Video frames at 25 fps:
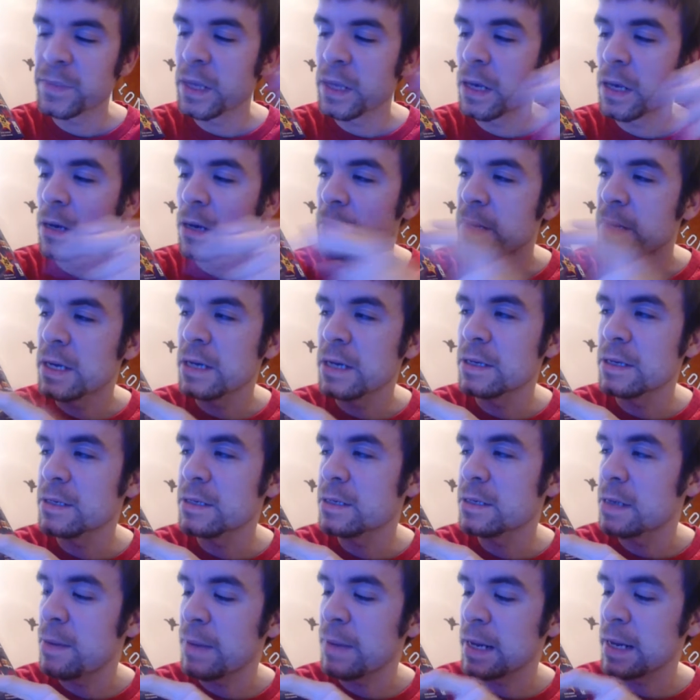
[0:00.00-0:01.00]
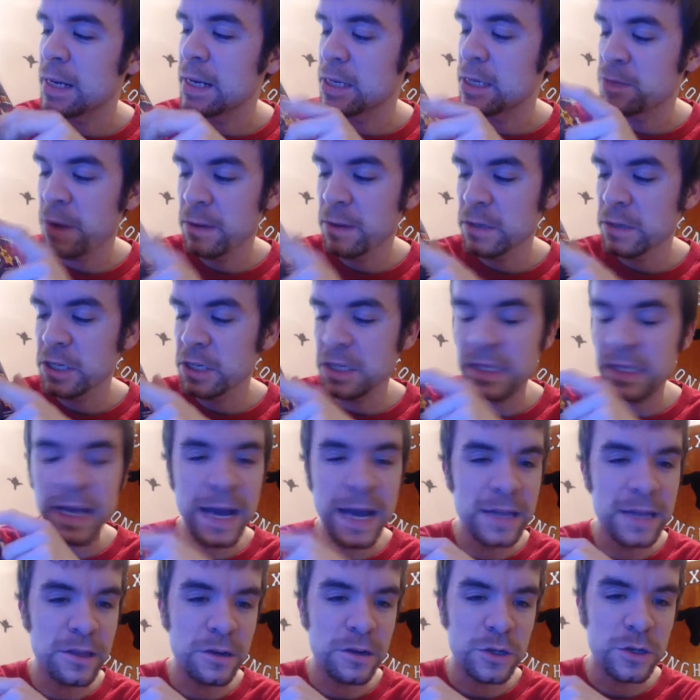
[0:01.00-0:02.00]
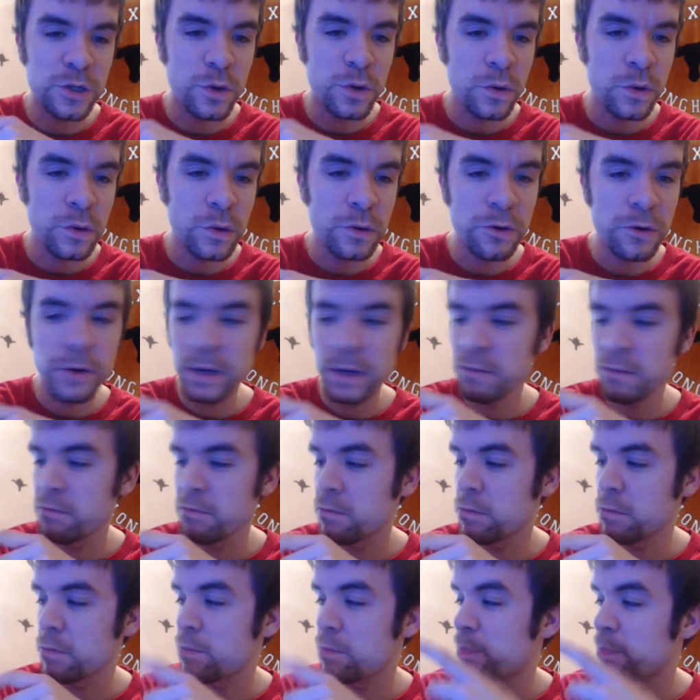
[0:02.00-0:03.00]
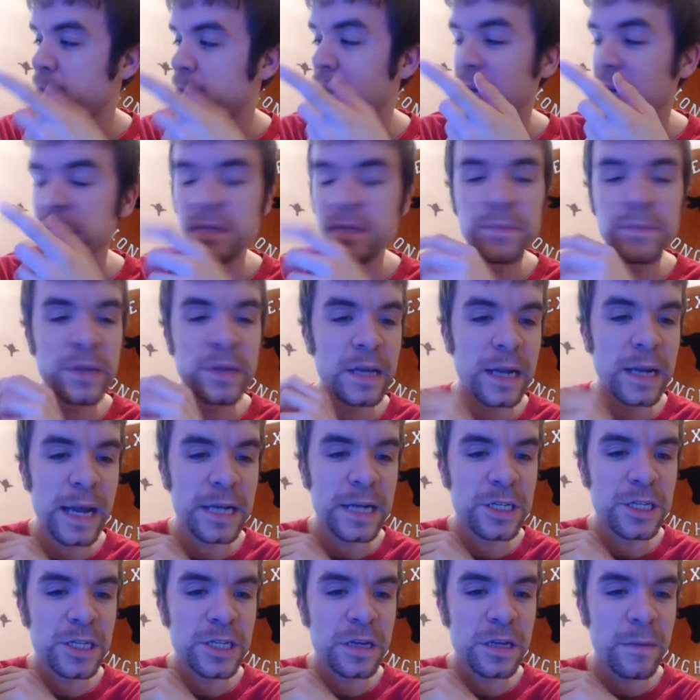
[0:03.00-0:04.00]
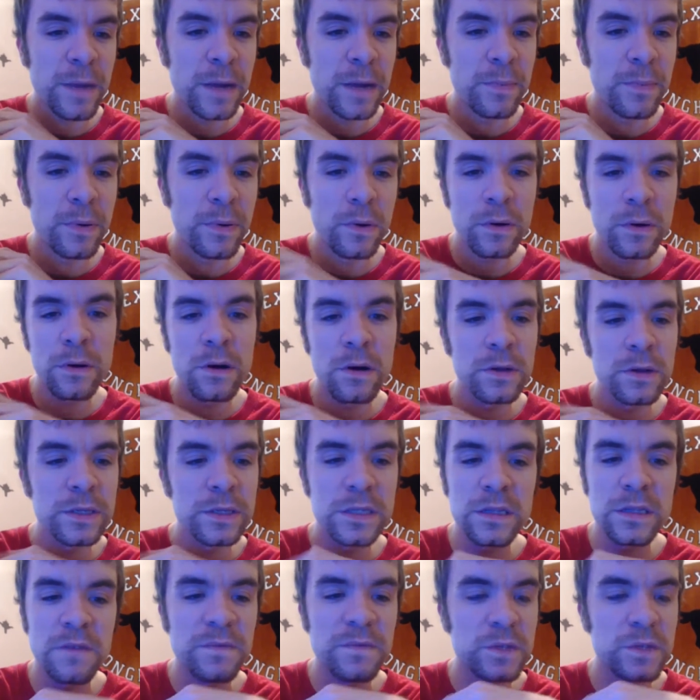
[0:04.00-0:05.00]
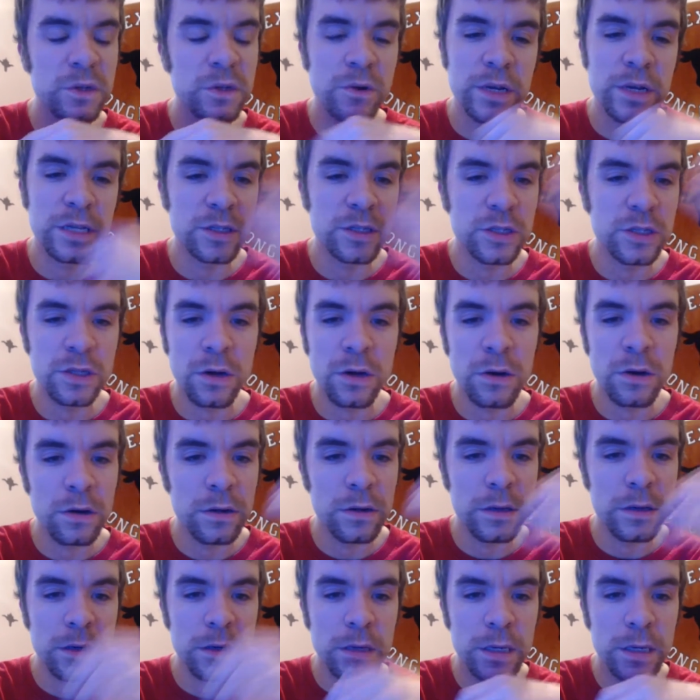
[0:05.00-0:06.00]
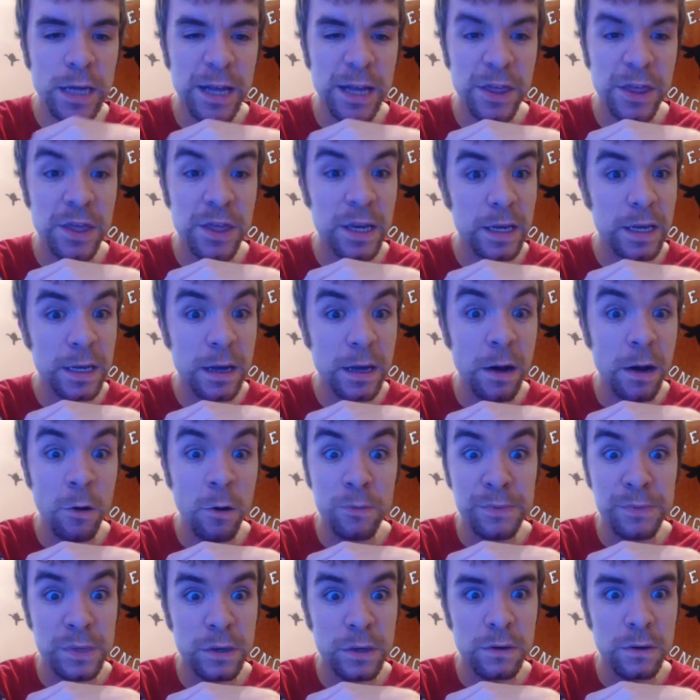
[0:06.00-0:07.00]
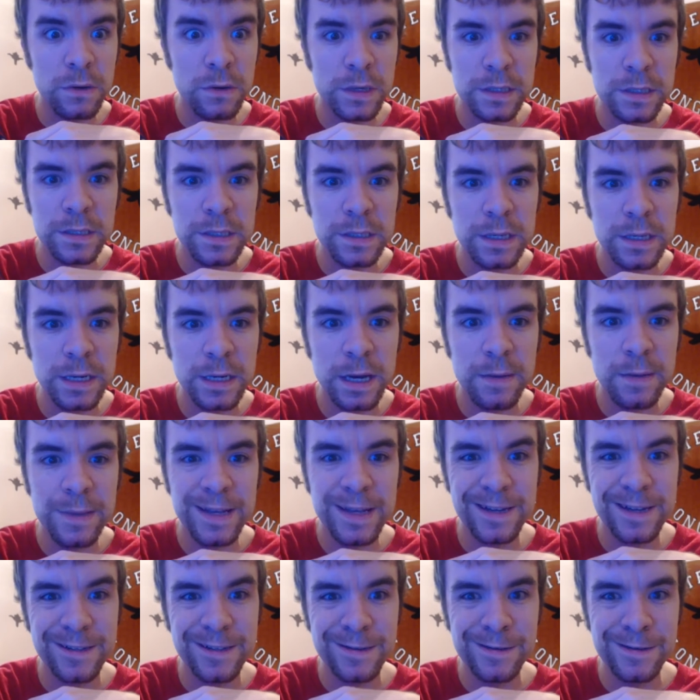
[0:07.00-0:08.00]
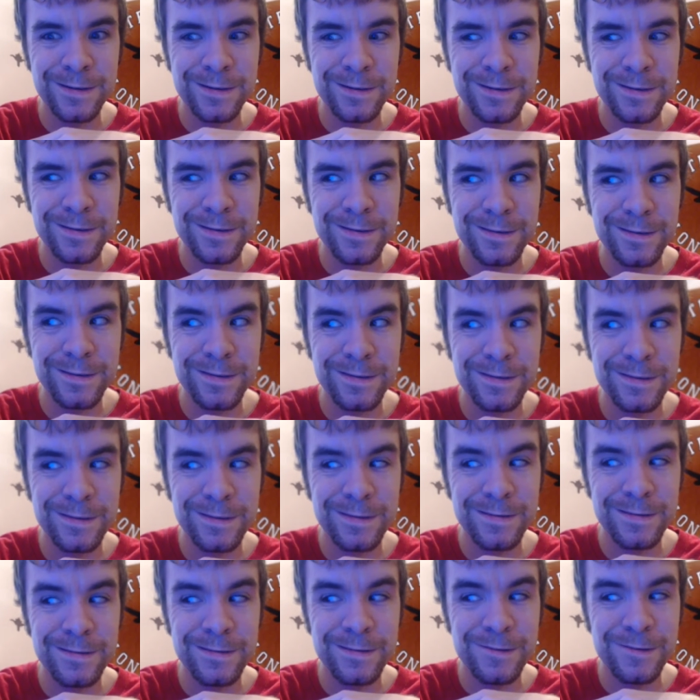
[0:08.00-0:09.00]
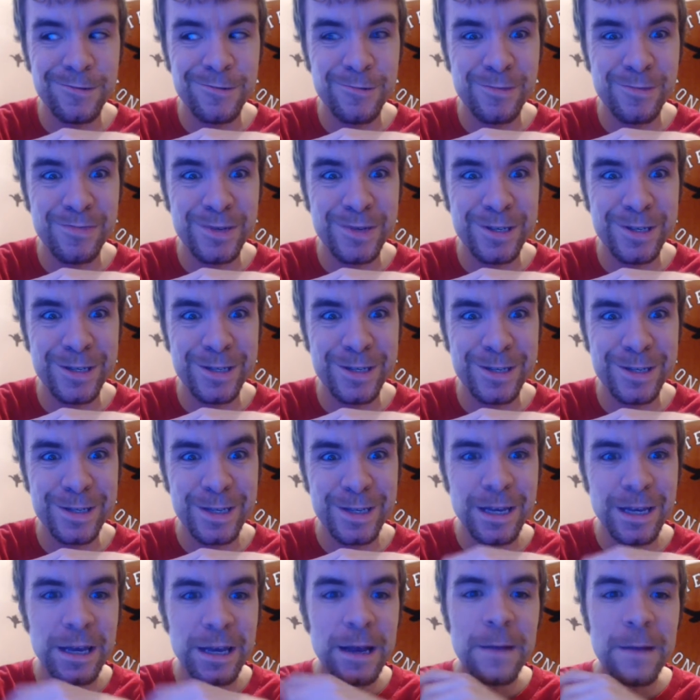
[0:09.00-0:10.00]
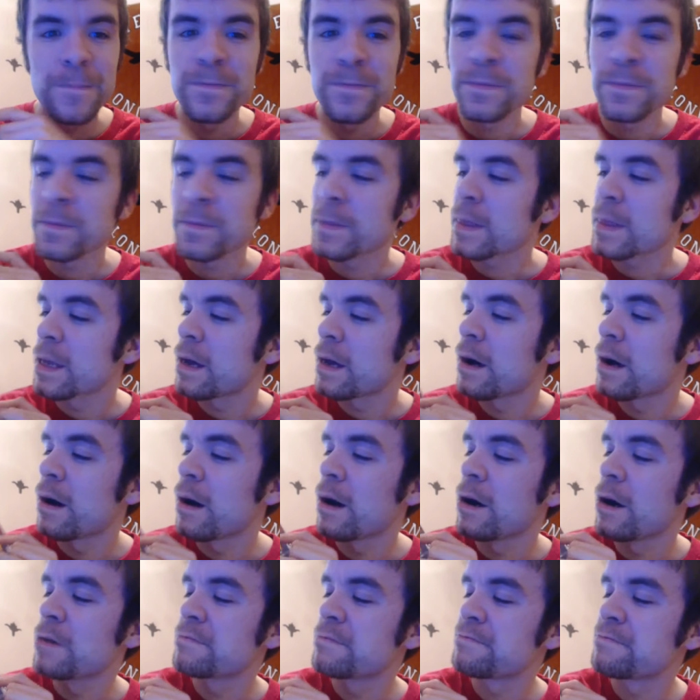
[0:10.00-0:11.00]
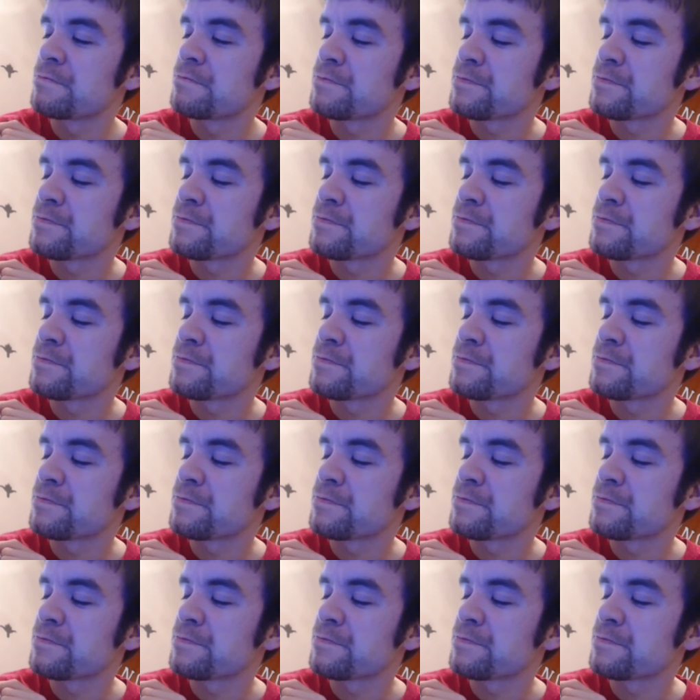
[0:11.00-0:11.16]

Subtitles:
because I mean, it's probably just that and the controller and possibly an HDMI port. All this stuff is already installed. I hope so, because then I'll be like, whoops. But